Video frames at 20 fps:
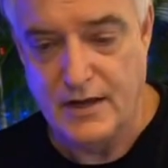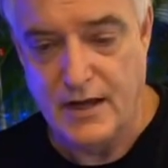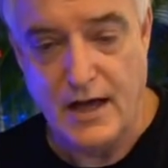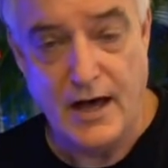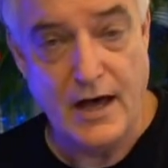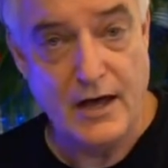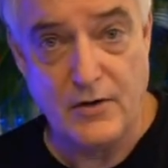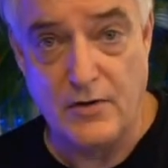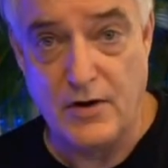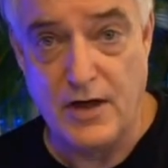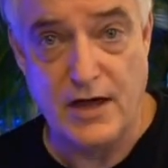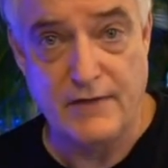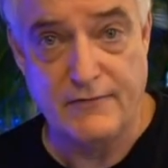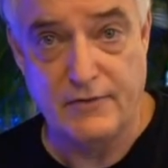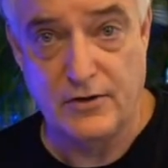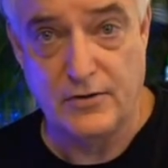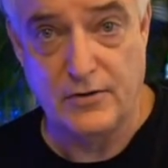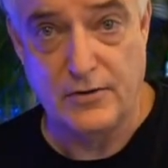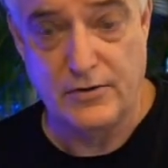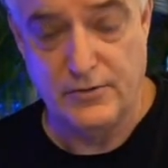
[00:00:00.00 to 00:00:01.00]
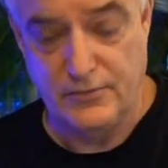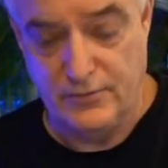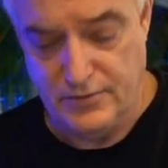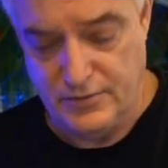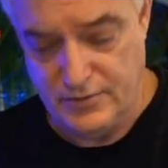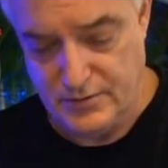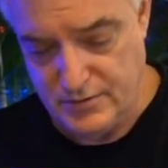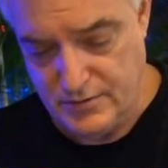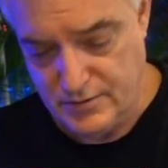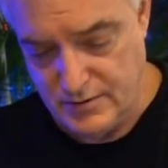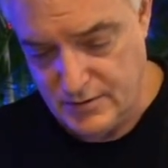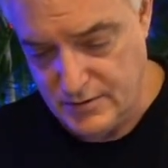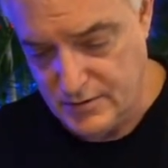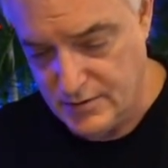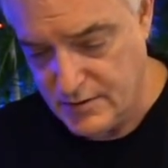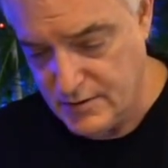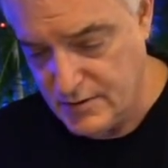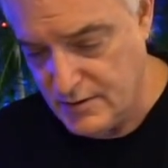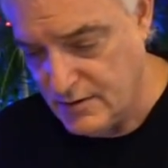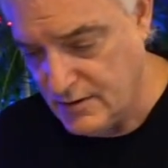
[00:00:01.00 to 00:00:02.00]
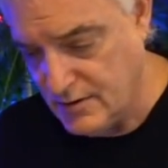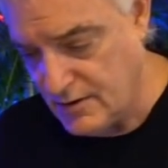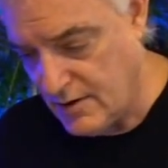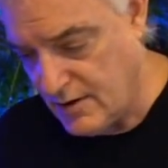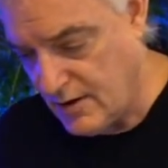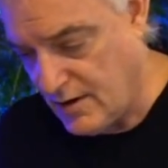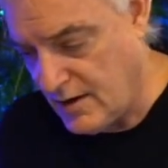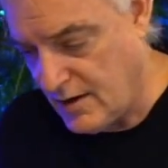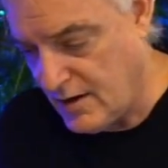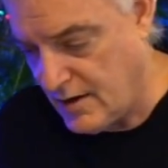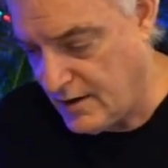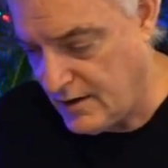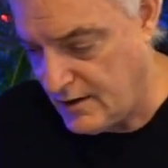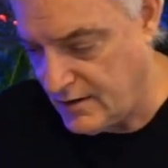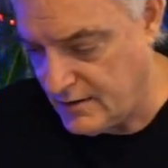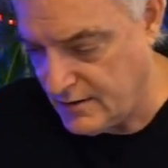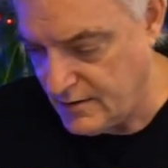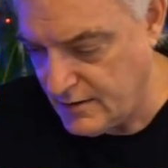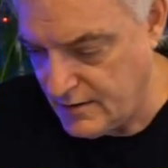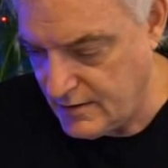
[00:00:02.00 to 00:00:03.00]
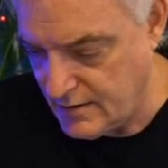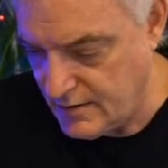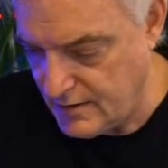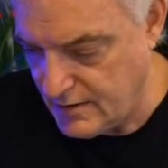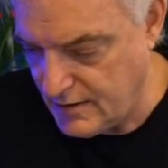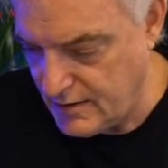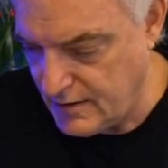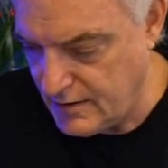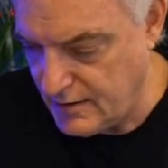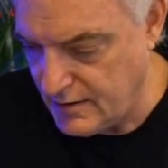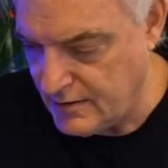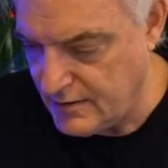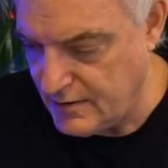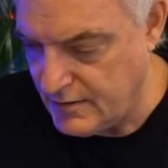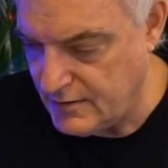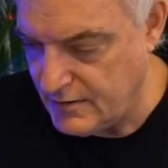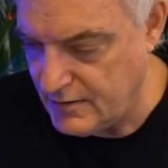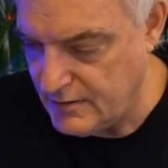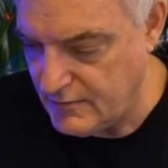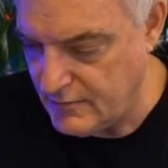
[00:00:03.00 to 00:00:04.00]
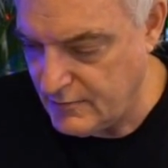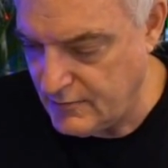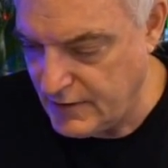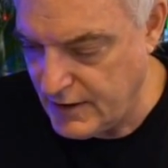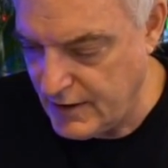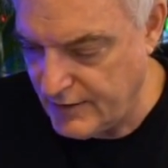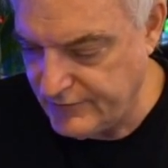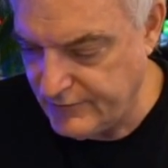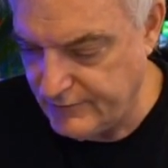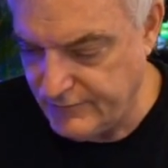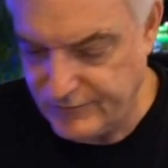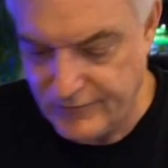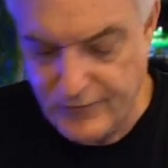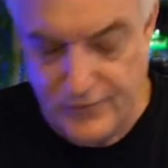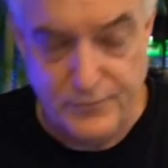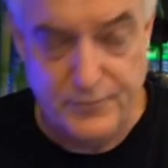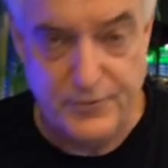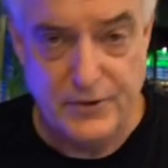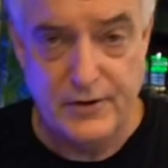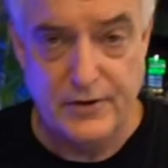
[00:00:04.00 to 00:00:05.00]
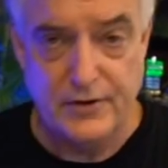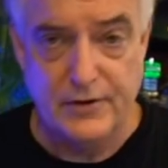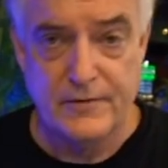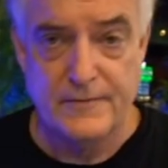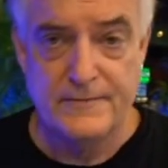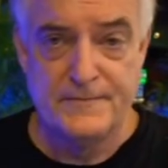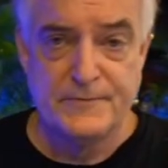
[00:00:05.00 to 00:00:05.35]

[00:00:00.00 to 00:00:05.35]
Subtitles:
I don't have a clue. All right, and we got some soup here.